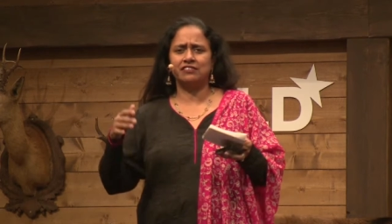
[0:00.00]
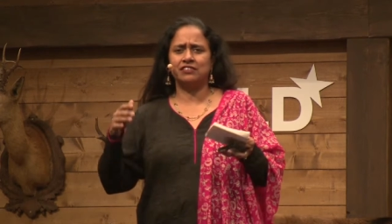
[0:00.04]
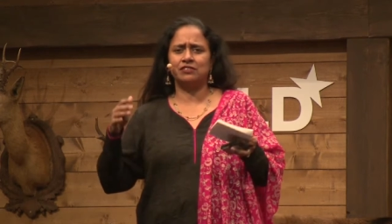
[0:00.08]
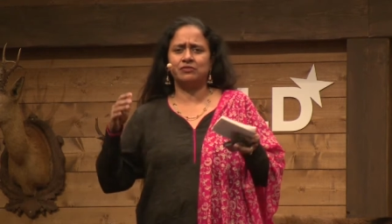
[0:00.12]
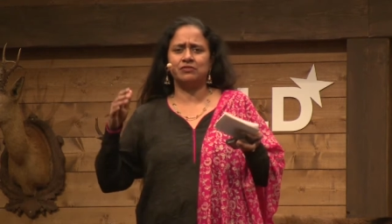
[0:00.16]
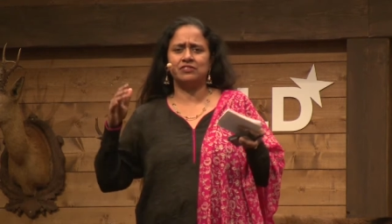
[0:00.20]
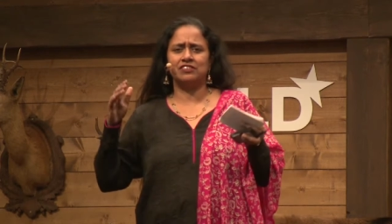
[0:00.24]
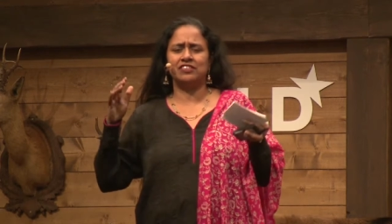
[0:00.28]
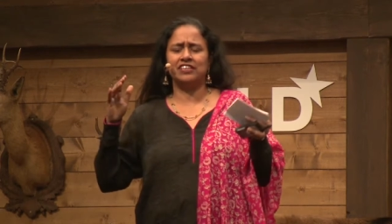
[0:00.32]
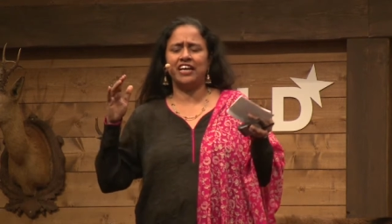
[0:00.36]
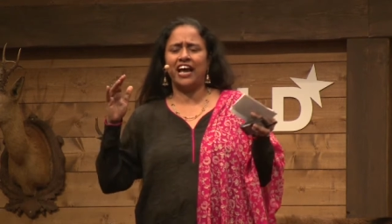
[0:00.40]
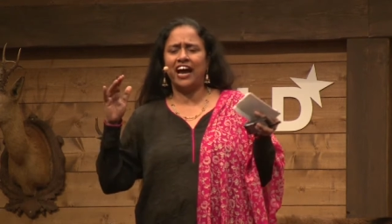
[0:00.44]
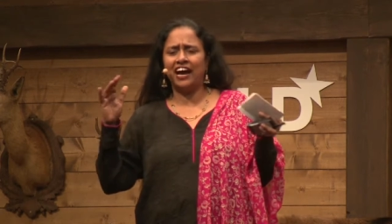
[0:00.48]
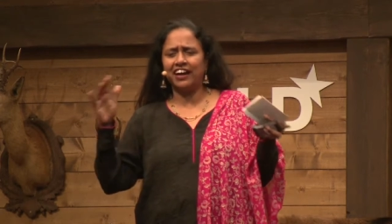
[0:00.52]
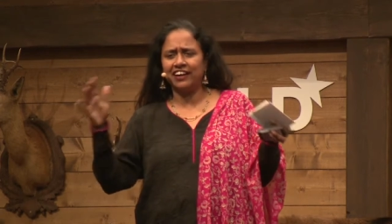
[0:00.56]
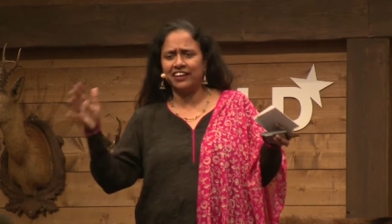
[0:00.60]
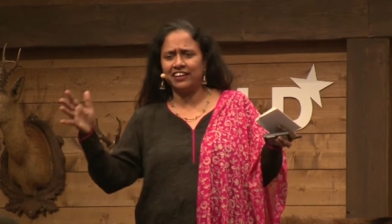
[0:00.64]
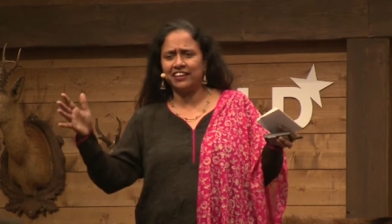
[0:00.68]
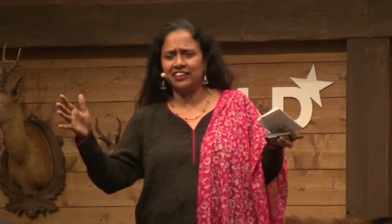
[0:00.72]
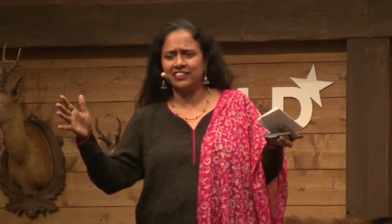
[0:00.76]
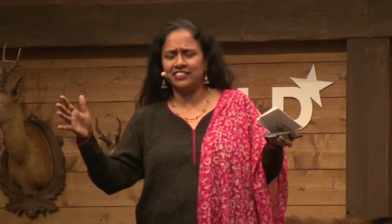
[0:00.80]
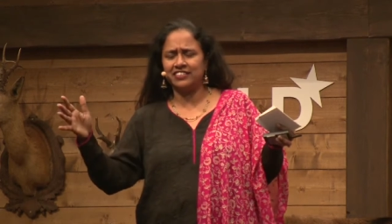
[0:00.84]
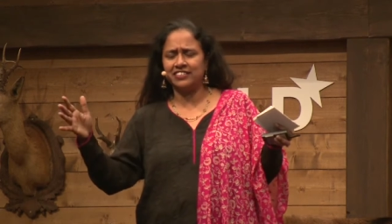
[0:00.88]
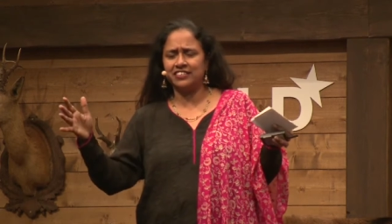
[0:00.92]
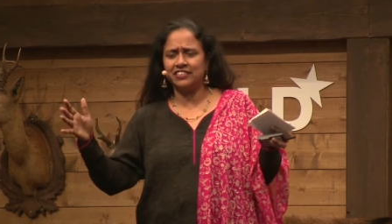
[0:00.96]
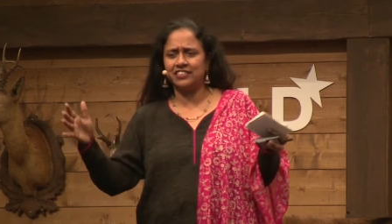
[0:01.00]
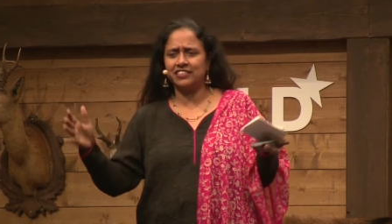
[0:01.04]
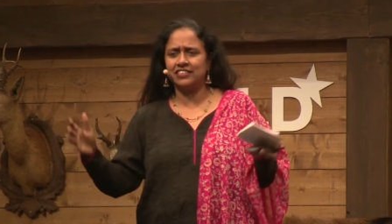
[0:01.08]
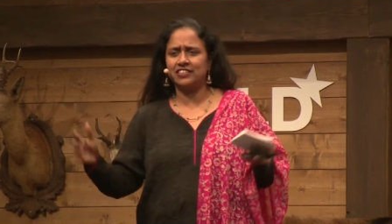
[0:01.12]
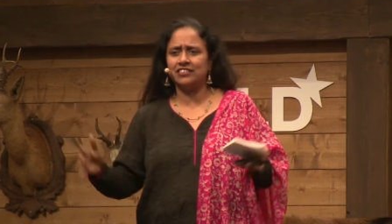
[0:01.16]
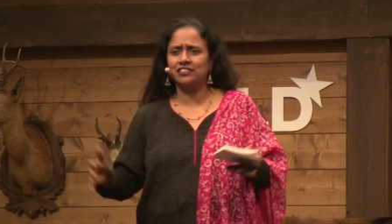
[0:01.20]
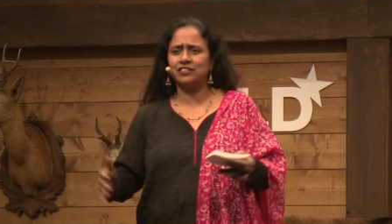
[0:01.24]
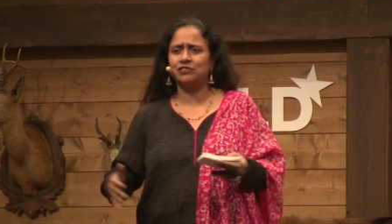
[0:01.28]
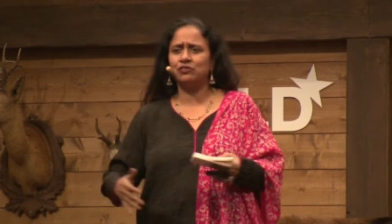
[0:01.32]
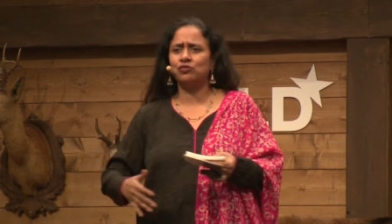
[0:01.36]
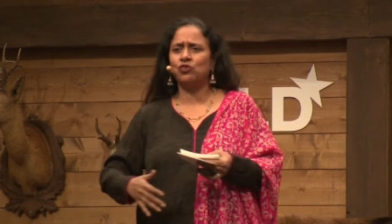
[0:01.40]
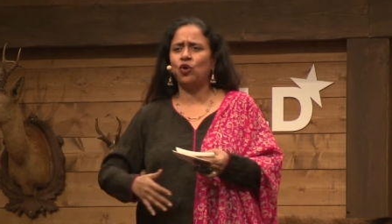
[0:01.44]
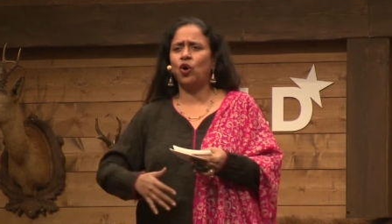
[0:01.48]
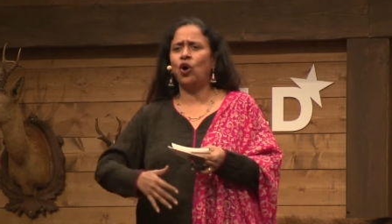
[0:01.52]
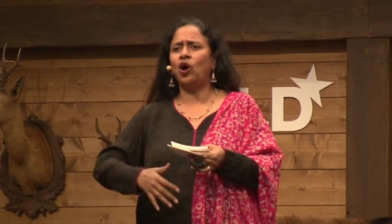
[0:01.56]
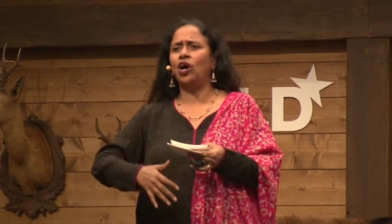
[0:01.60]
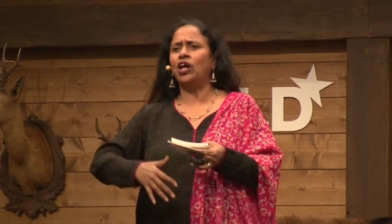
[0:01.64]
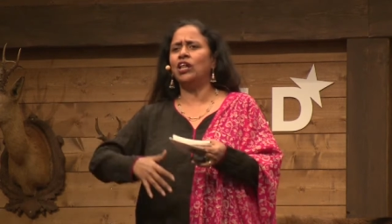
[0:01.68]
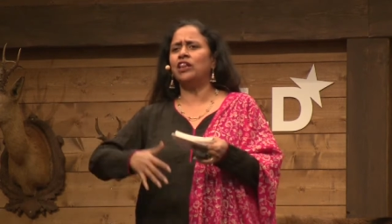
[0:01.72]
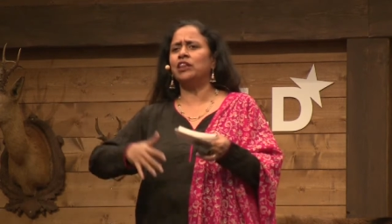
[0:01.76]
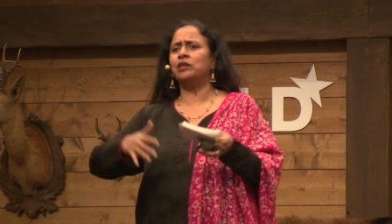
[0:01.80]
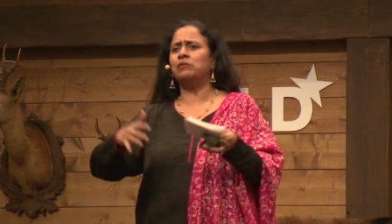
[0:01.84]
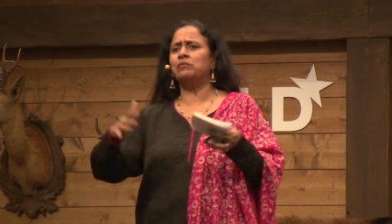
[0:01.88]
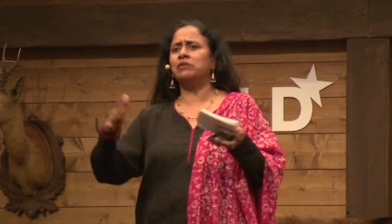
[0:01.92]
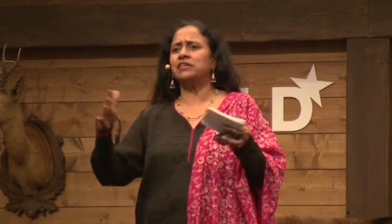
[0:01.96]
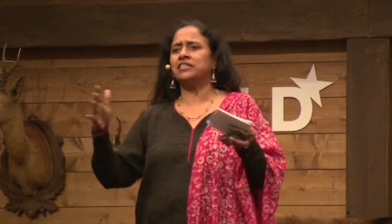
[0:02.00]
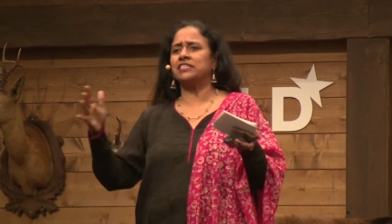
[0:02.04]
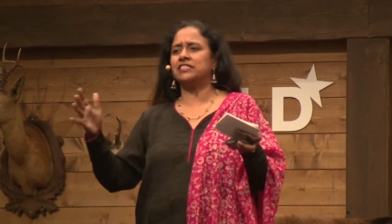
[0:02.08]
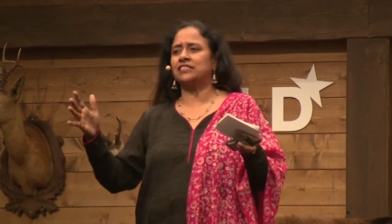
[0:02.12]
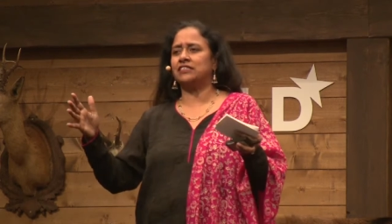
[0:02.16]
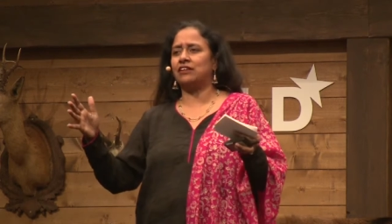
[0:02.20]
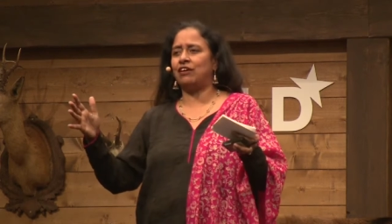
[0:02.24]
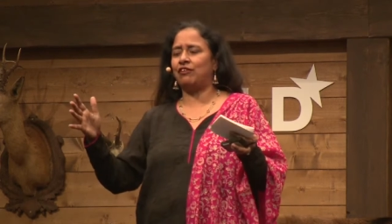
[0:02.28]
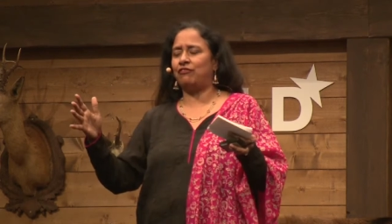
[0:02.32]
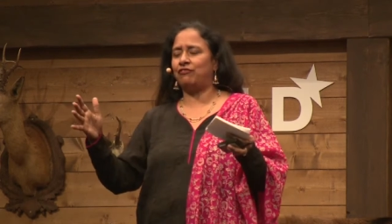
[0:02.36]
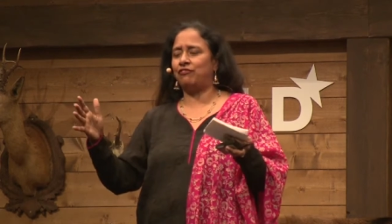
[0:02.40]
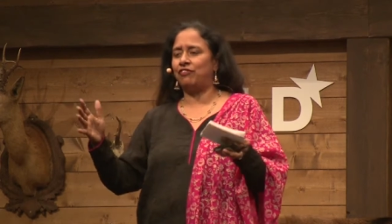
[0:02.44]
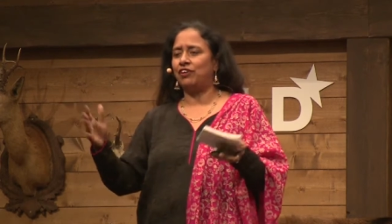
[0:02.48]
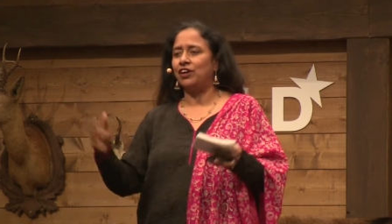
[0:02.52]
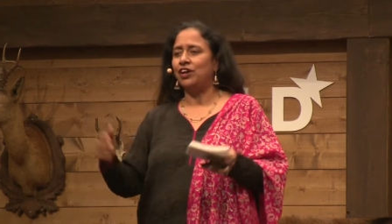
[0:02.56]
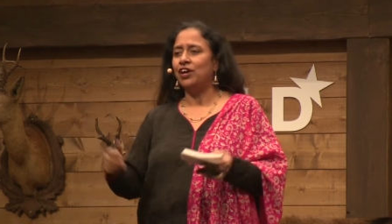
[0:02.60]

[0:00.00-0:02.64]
it was the IITs, it was all the big stuff.